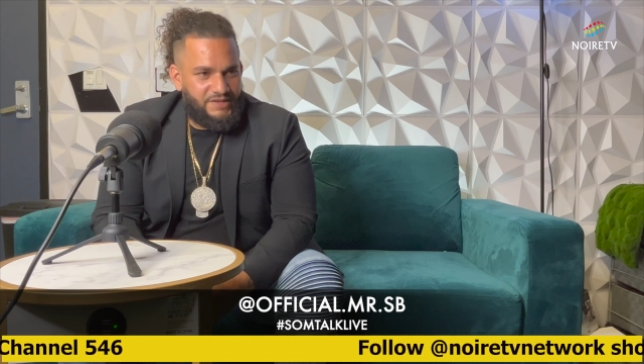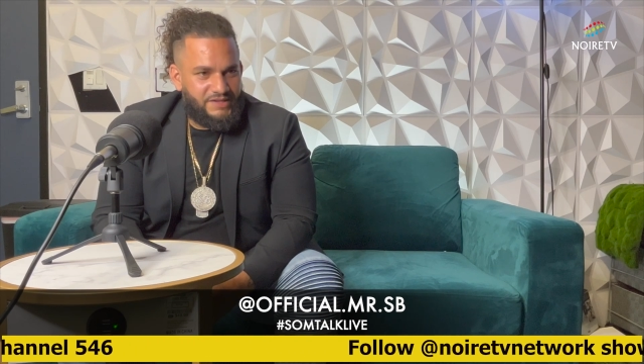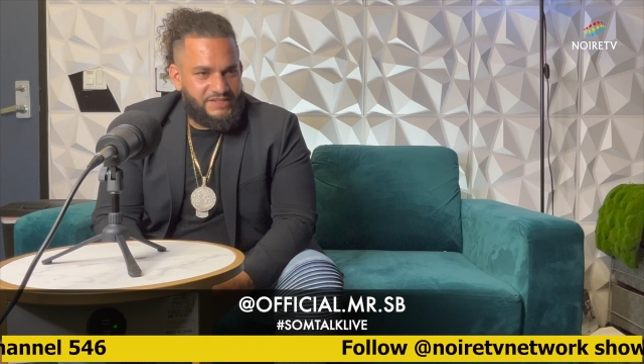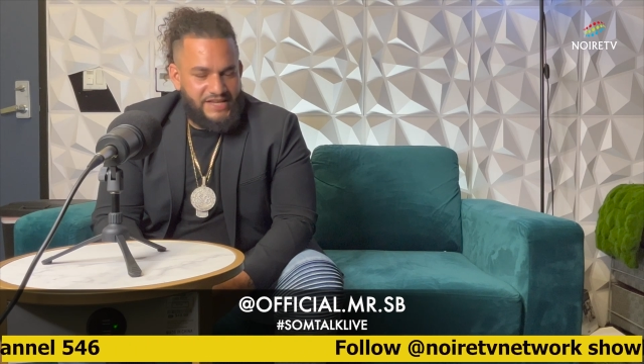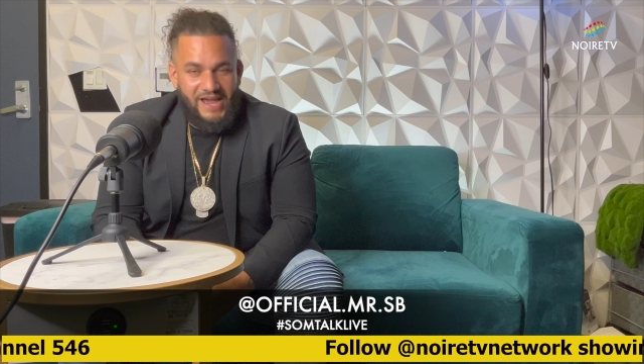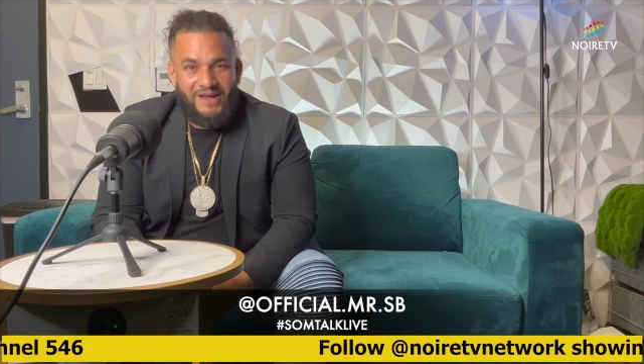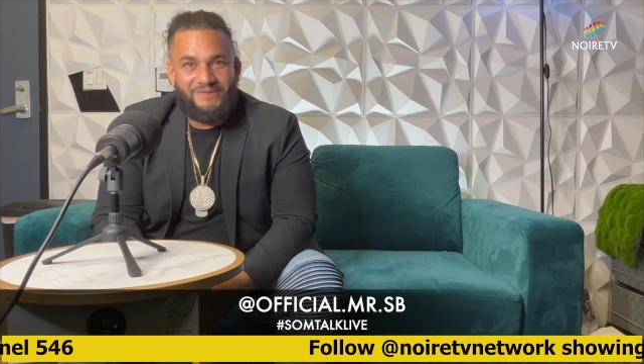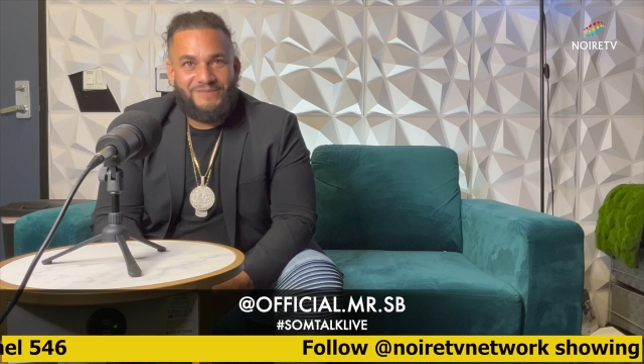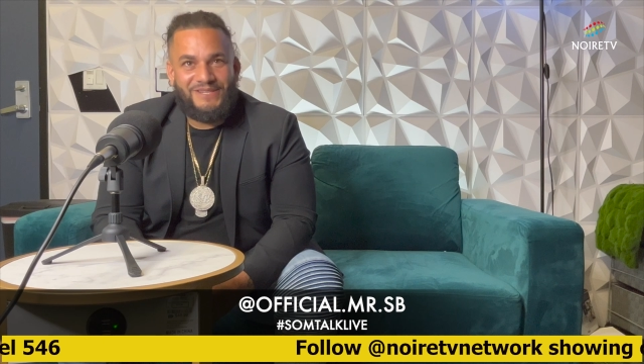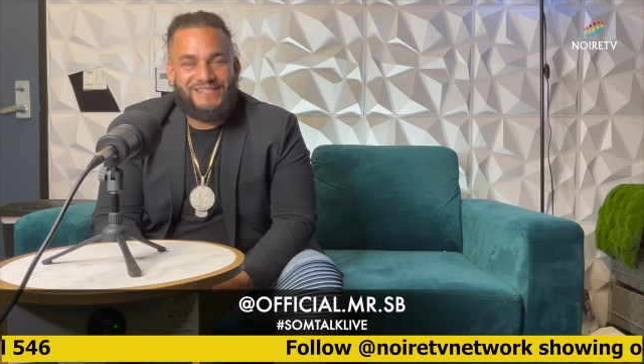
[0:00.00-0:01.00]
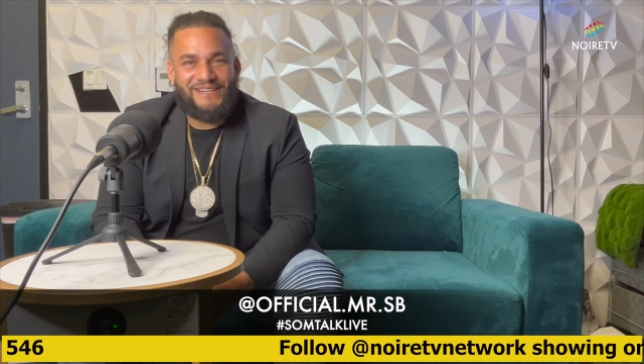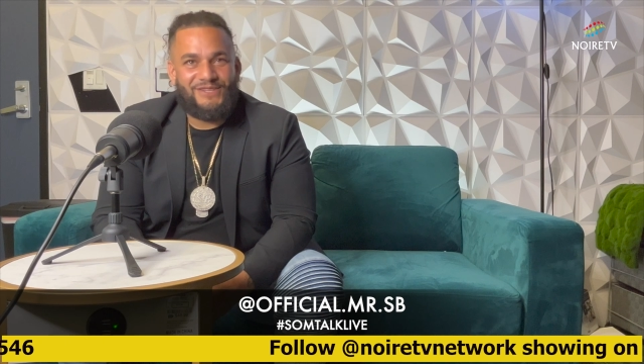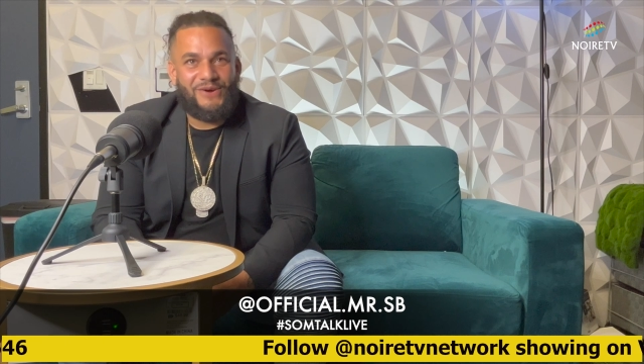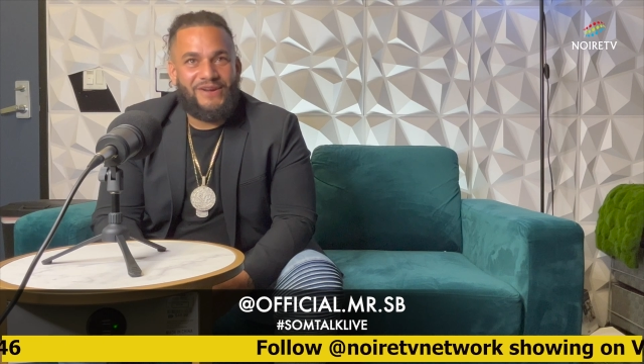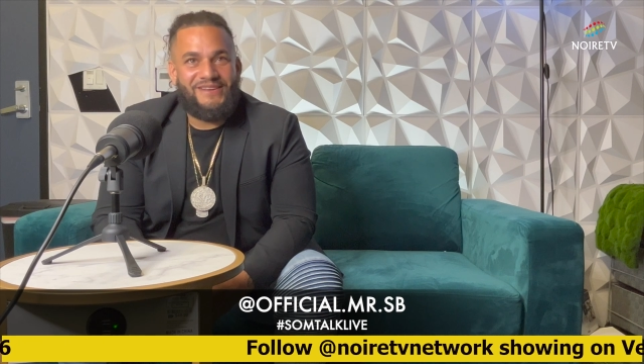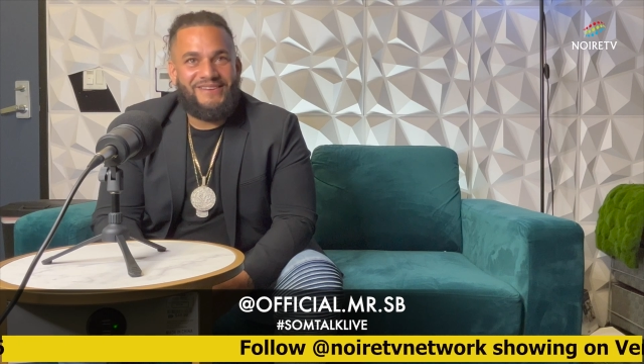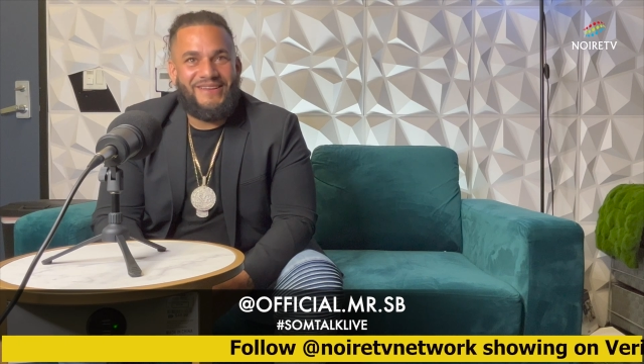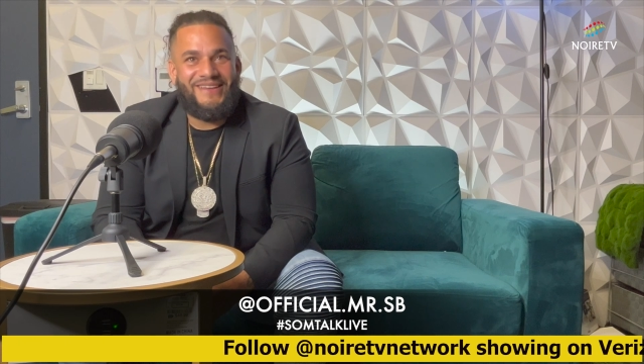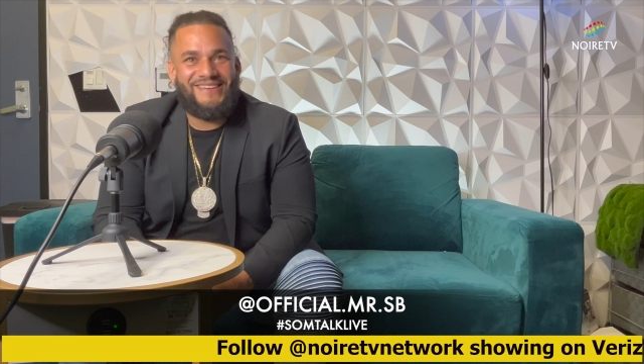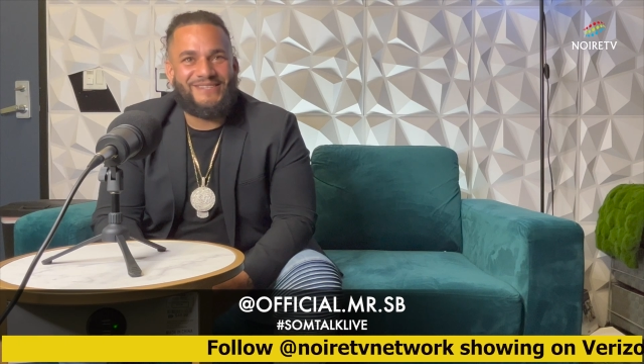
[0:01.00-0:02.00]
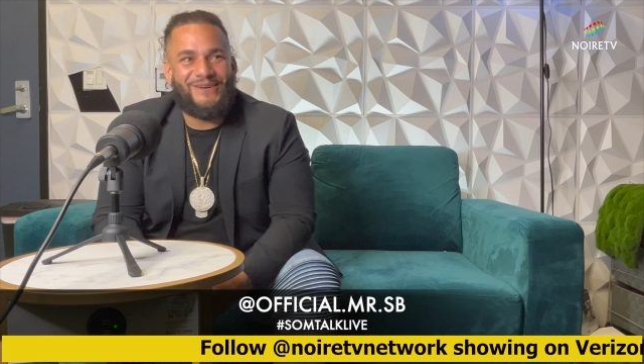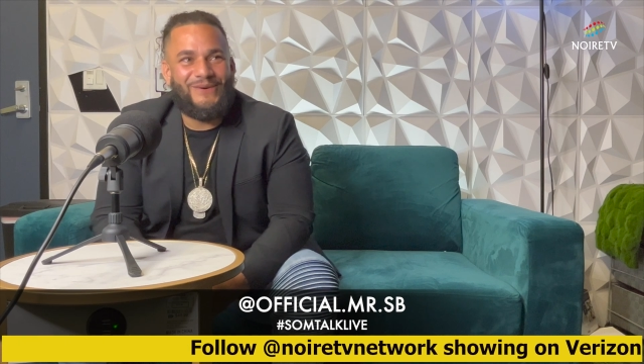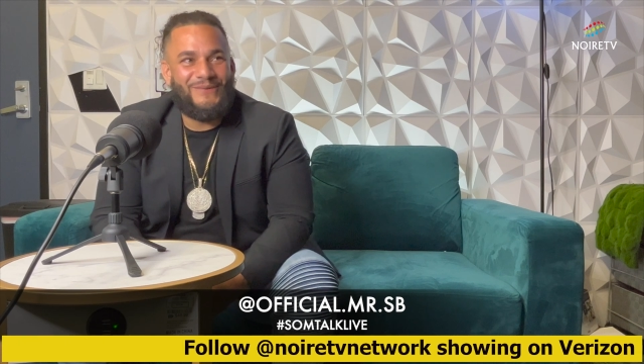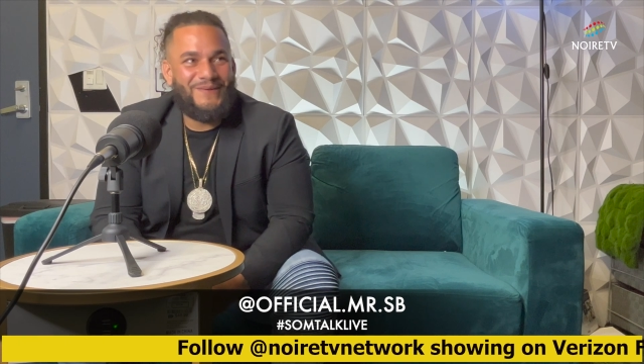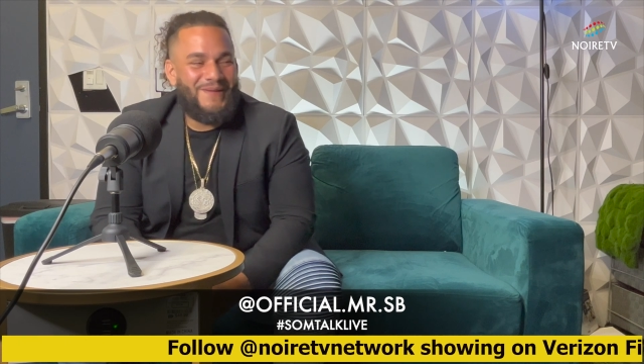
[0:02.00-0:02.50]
Yeah, since I started. So